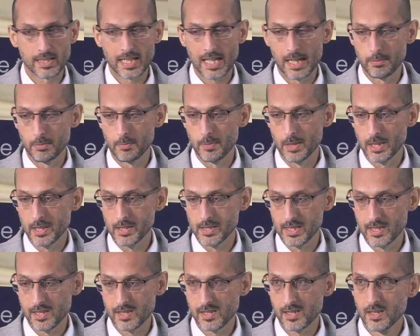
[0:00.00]

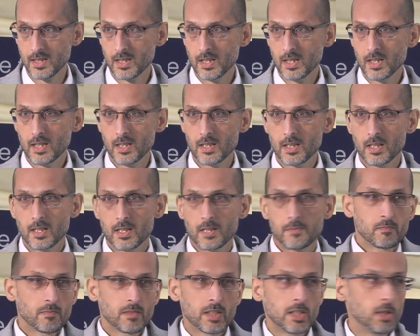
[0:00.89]
capabilities.
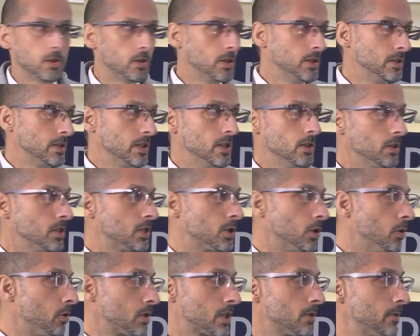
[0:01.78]
You can
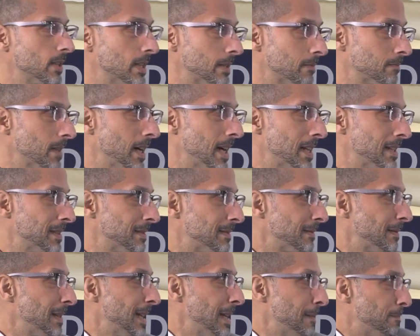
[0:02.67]
talk to it, and
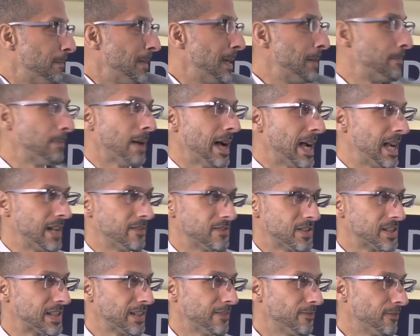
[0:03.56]
it behaves
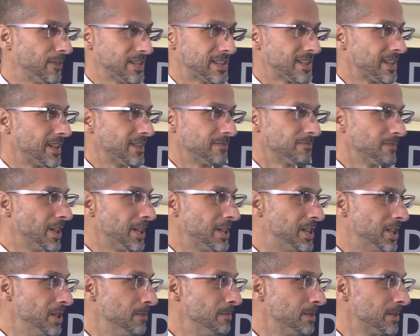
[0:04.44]
as if it's a
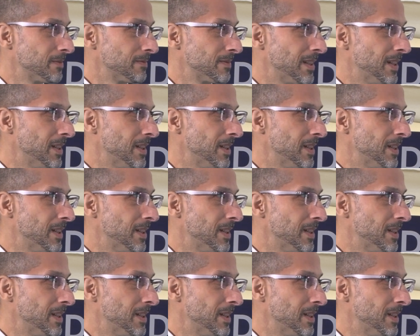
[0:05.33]
human,